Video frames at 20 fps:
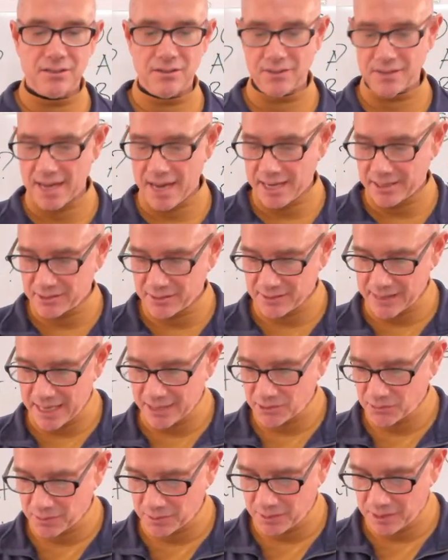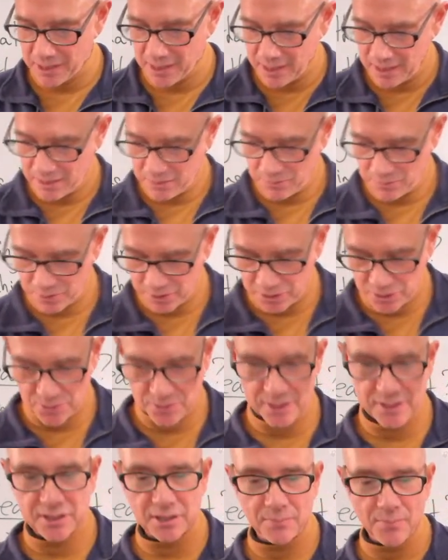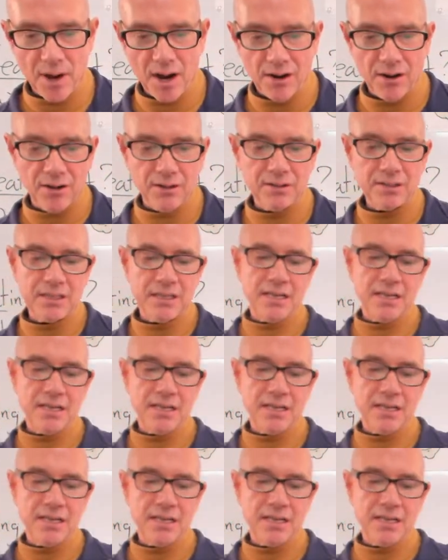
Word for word: Okay, so that's what we're doing tomorrow.